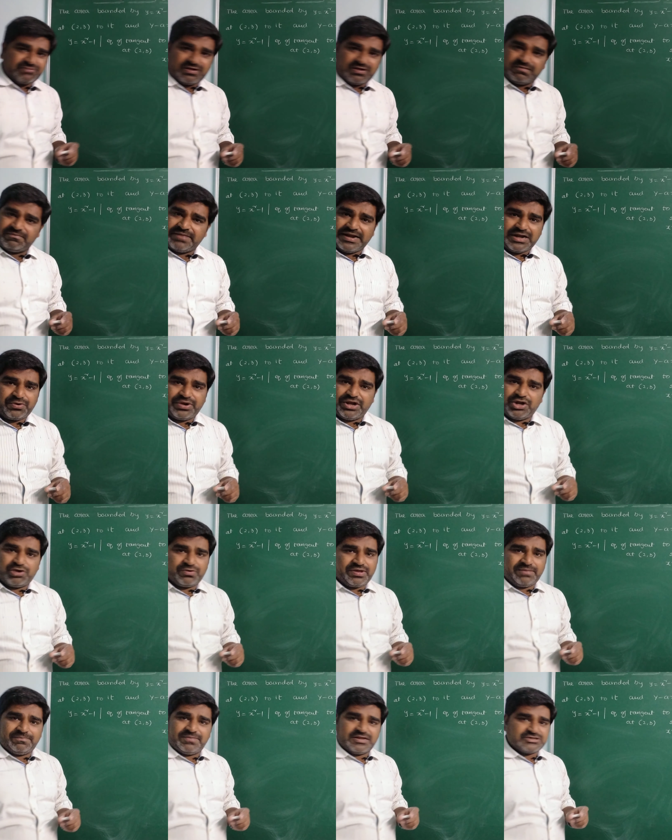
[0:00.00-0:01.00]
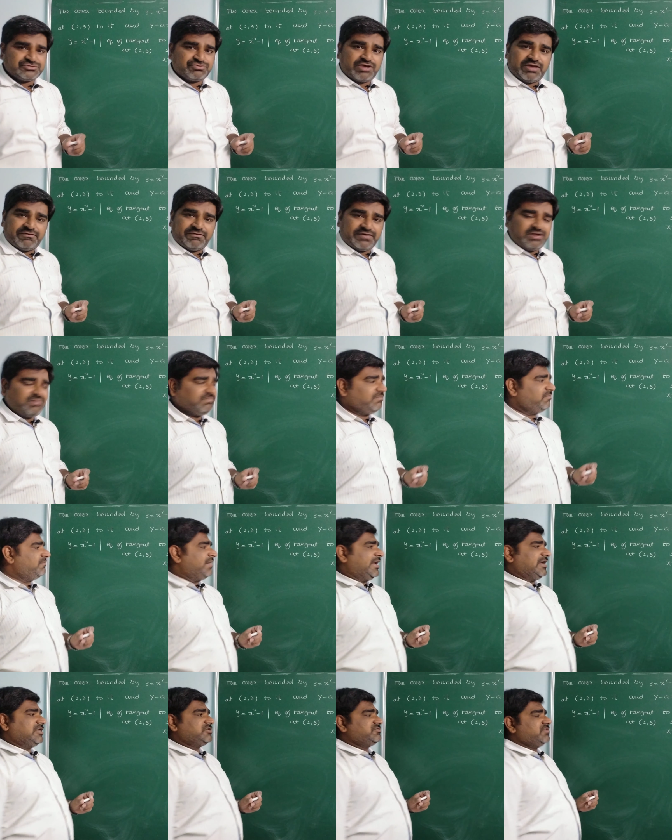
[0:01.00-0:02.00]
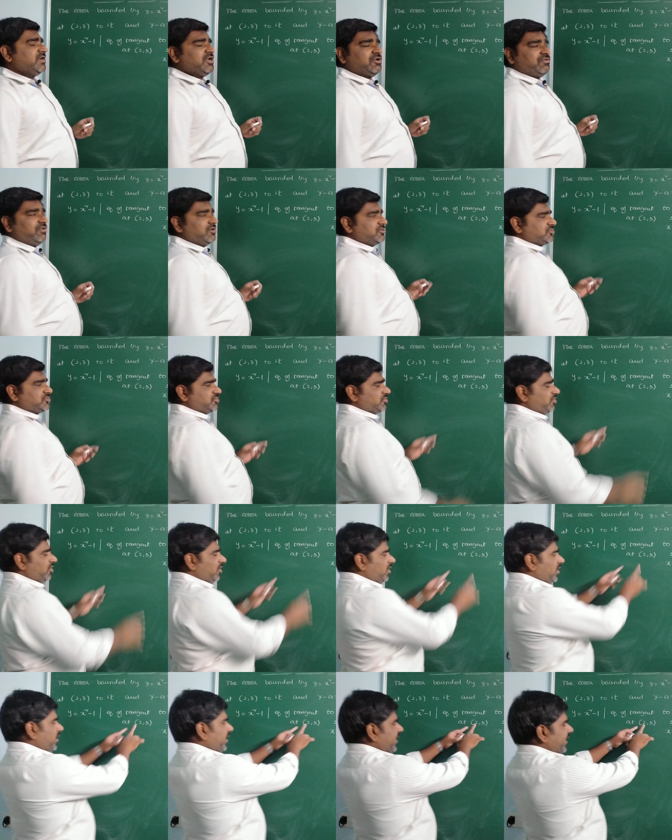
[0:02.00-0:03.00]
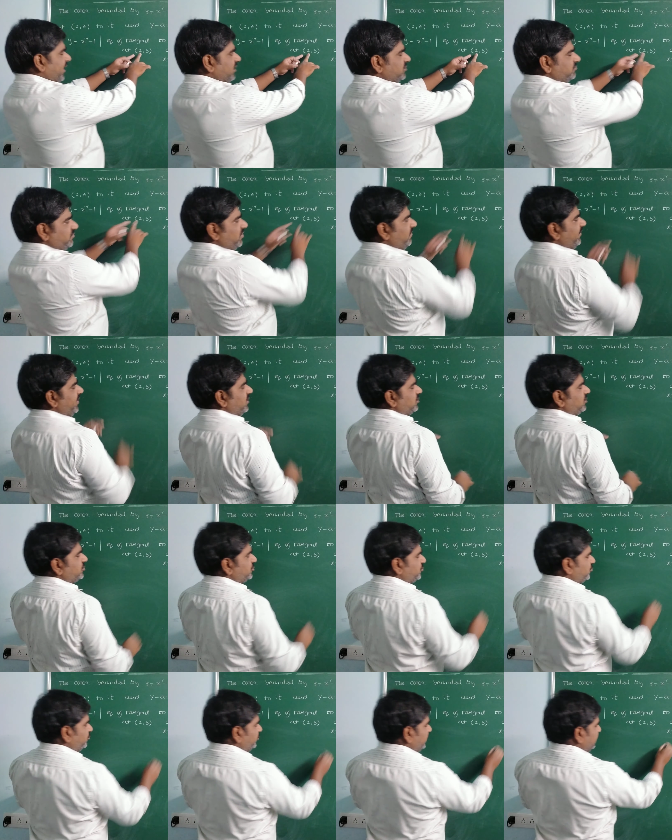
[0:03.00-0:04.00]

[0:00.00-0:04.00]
1 by 2 into y plus y1 minus 1 equal to 0. Here x1 means 2,